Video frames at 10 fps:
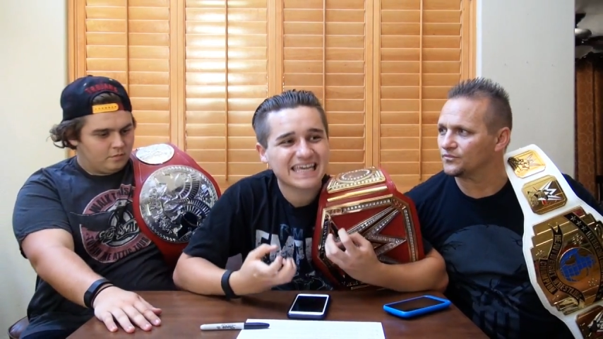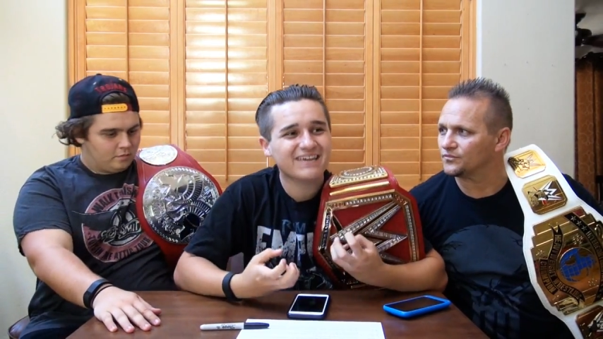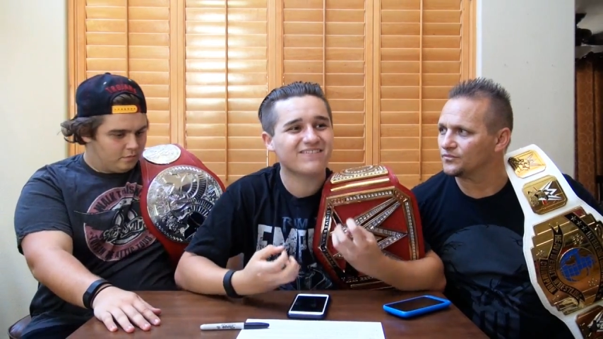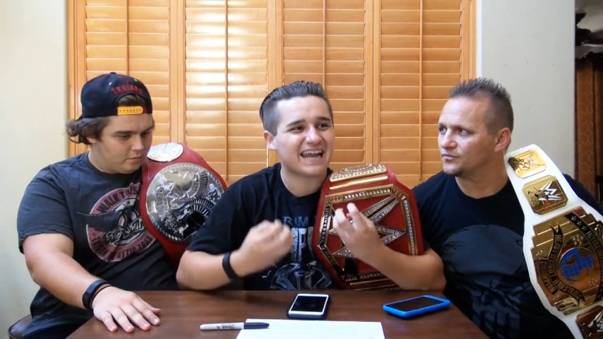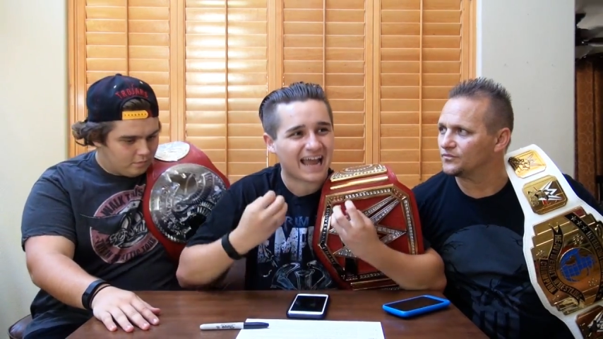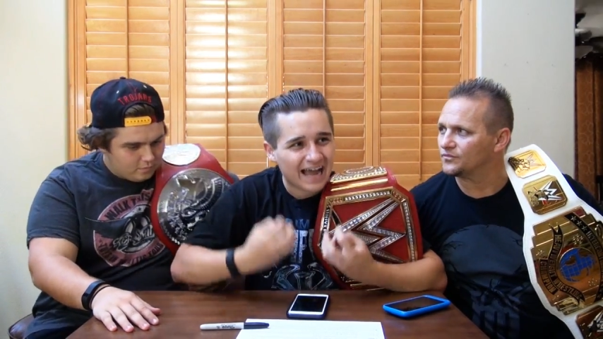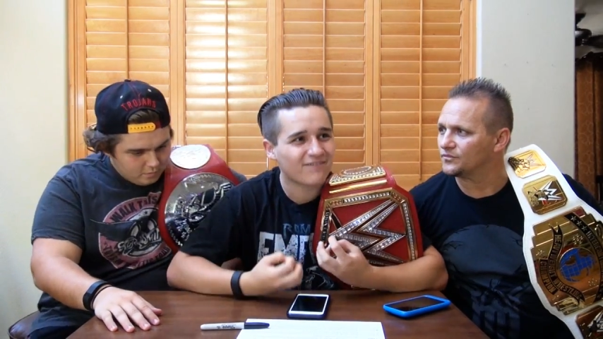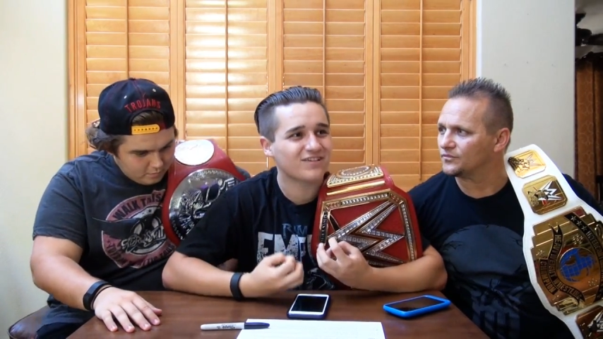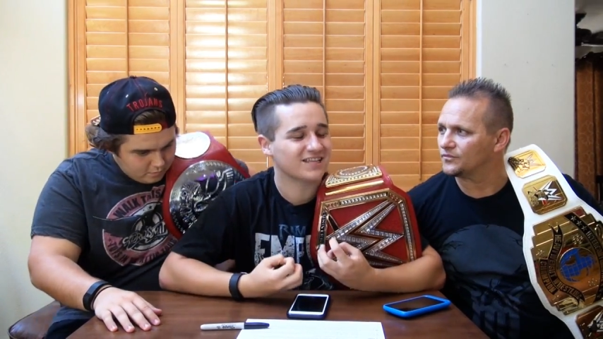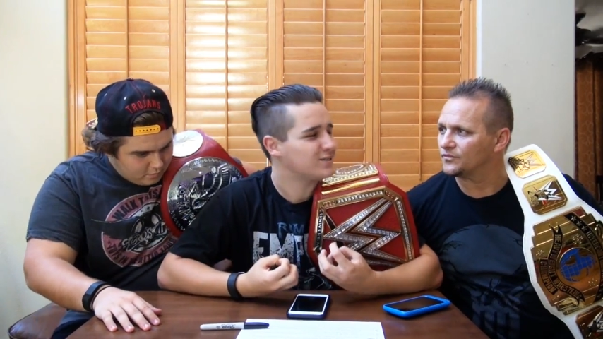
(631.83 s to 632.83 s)
Speaker 1: are they even
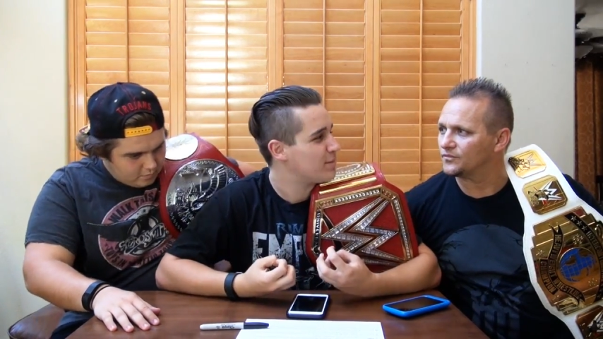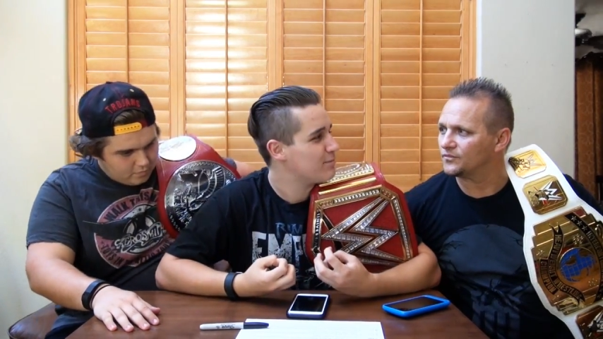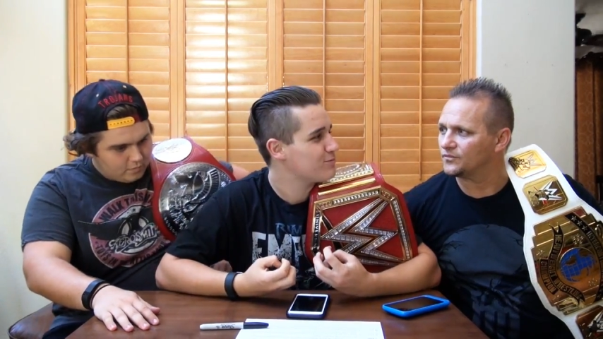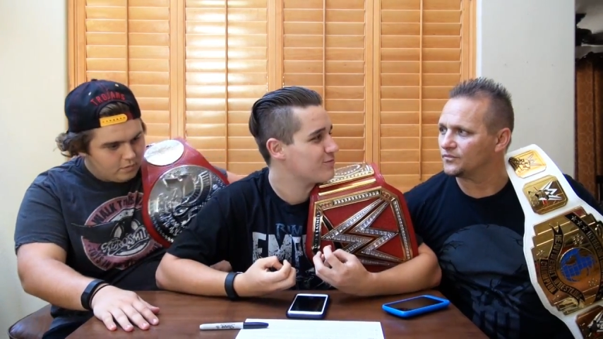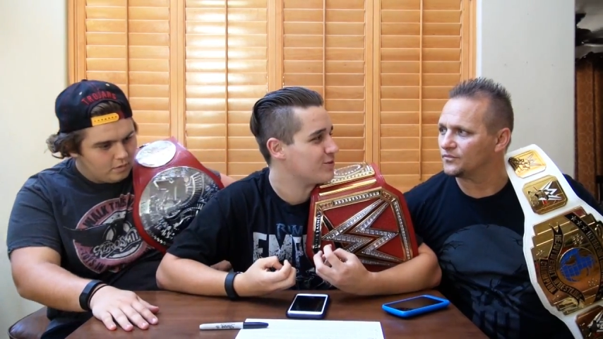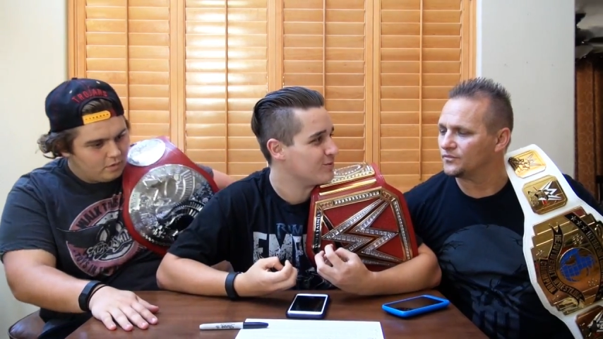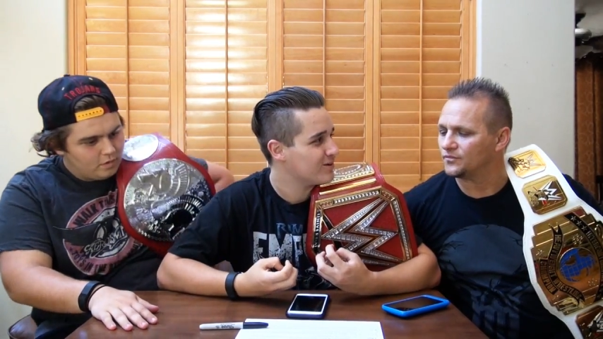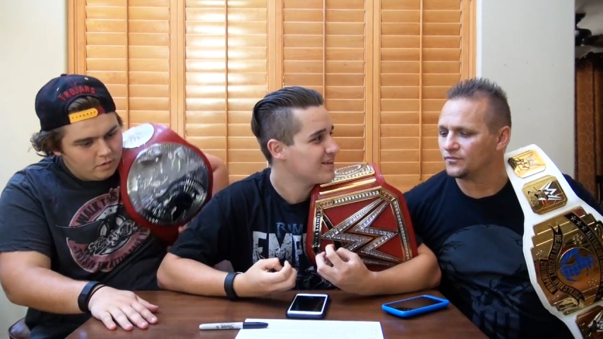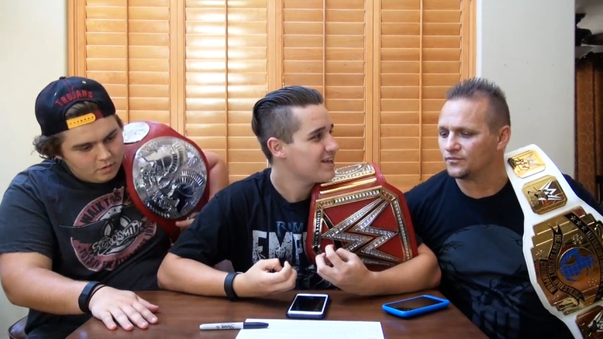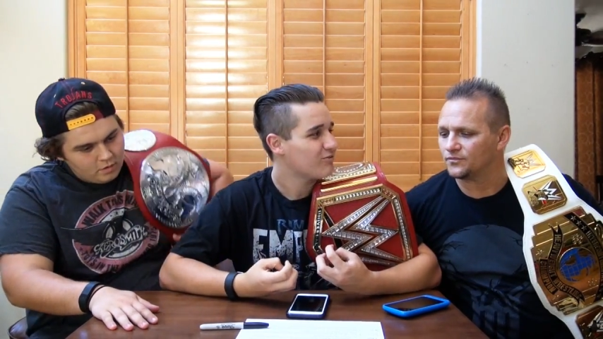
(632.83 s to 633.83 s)
having this pay-per-view
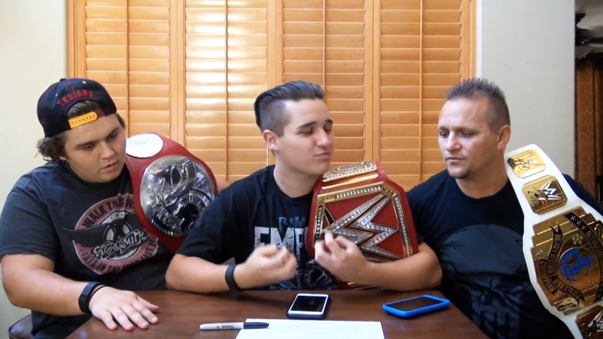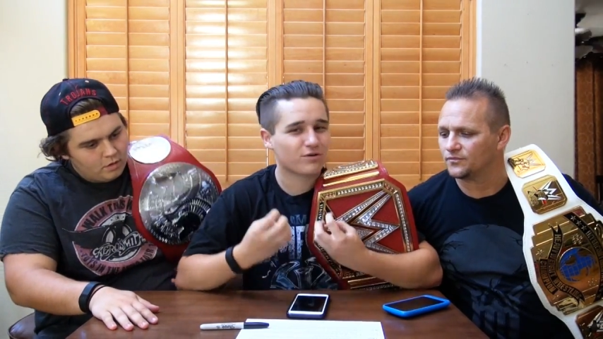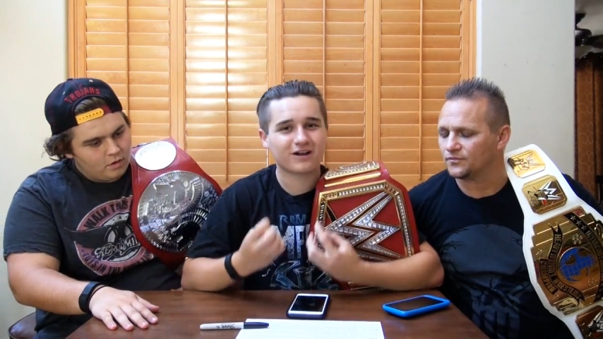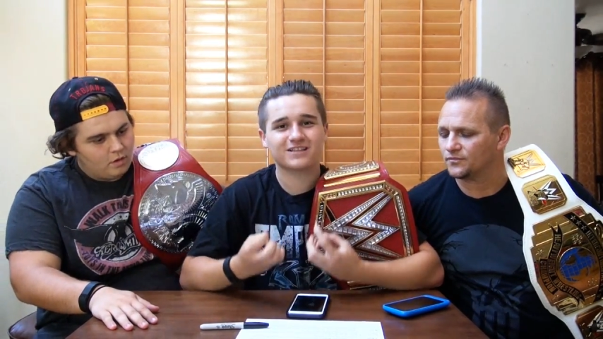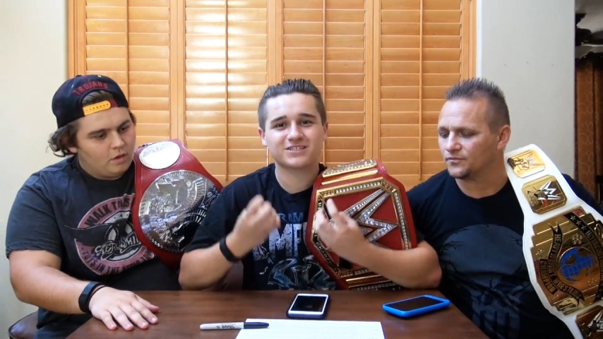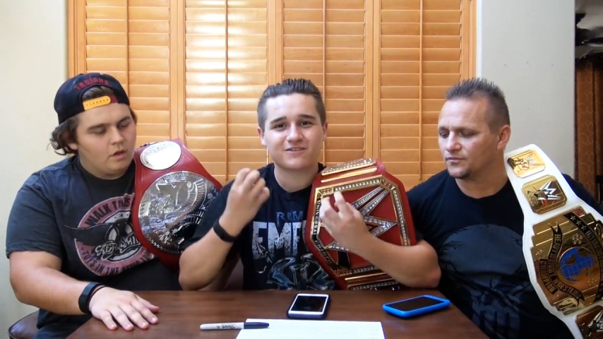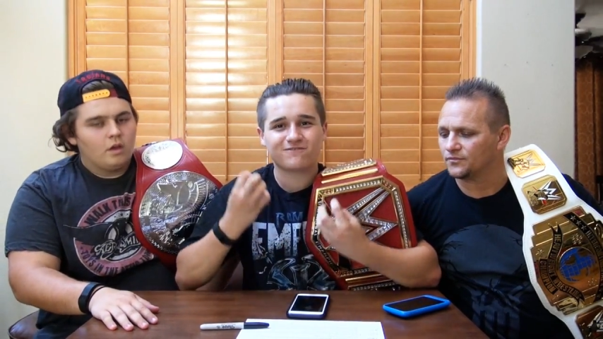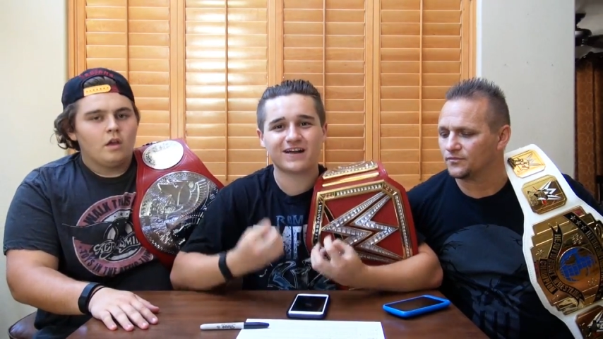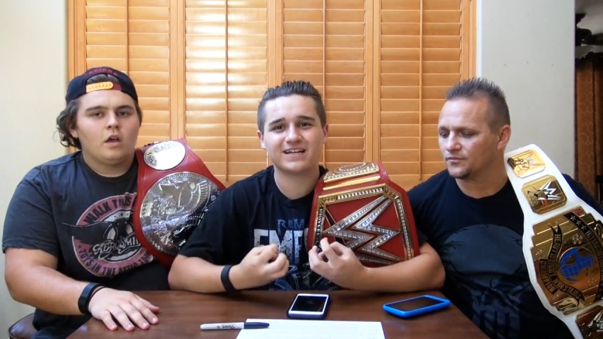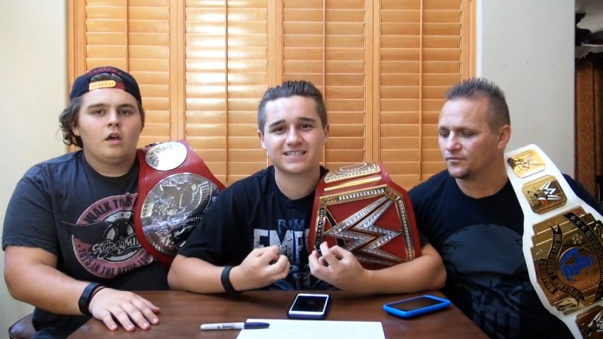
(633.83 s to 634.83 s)
with Brock Lesnar
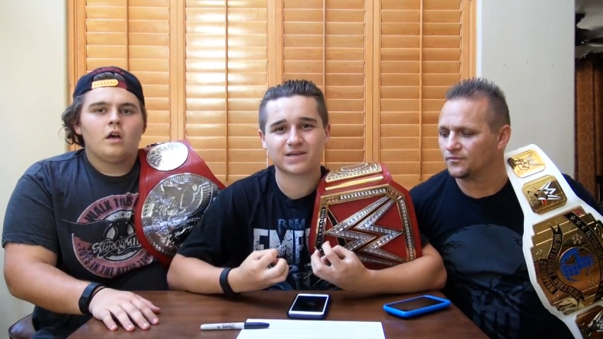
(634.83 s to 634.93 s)
fighting